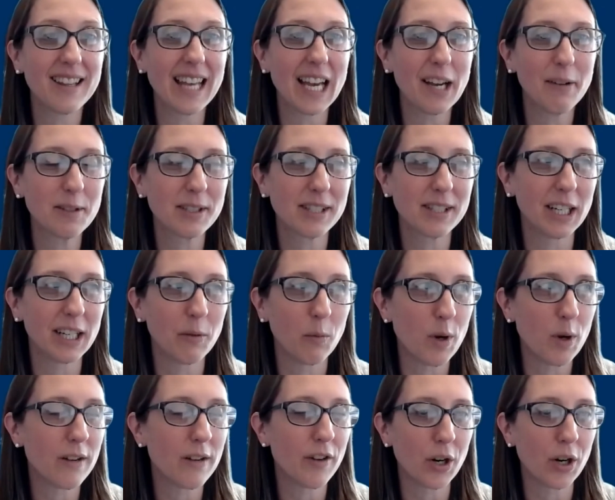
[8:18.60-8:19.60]
that was like
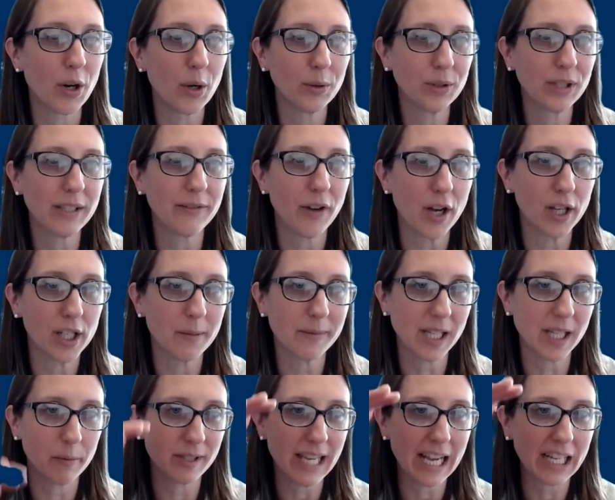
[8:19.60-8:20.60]
one of our only volumes
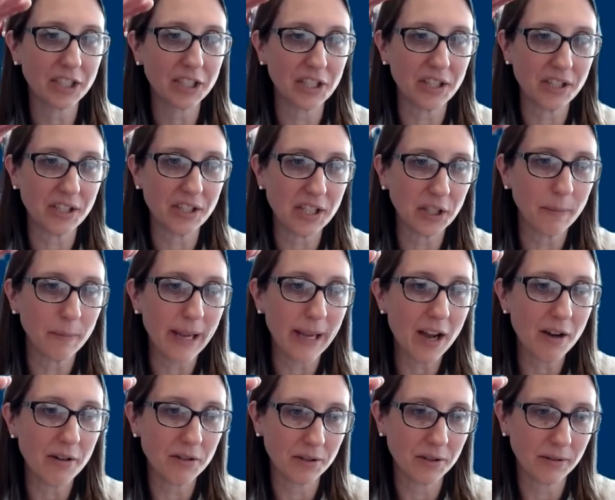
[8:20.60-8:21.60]
that was actually still
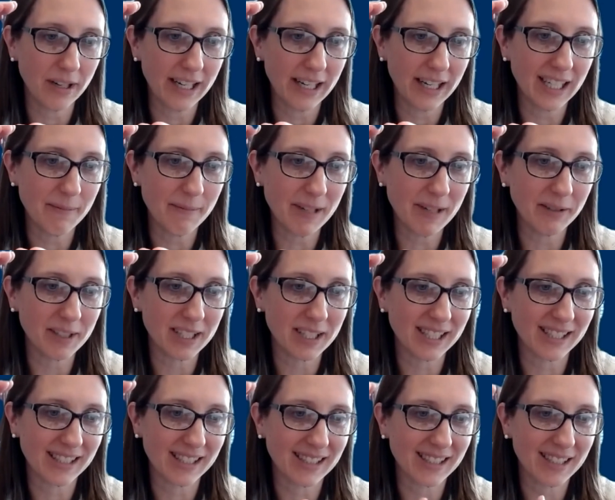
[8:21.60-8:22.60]
bound, right? I mean, it
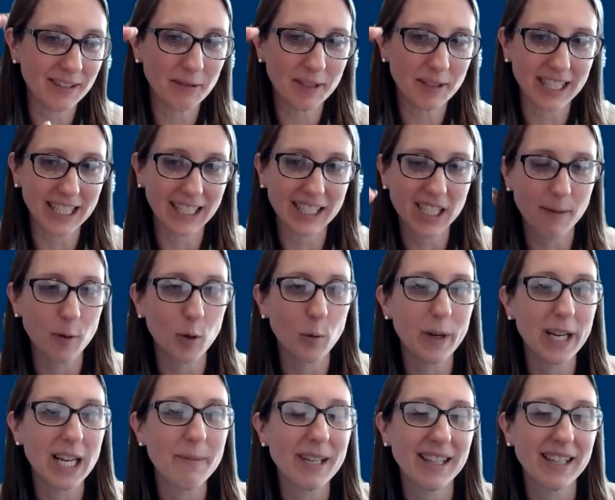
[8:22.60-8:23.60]
was like a double
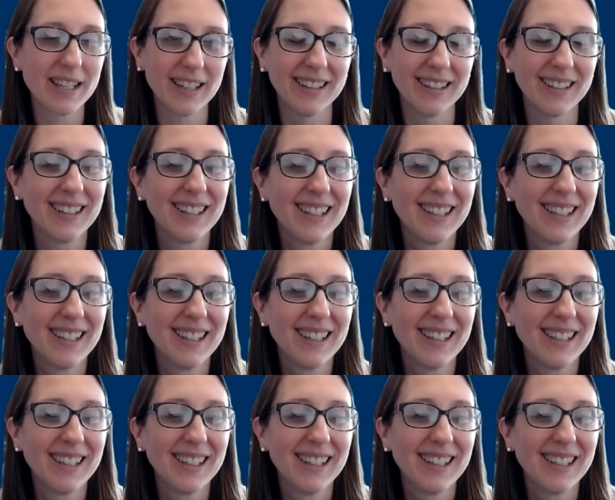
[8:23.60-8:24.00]
whammy there.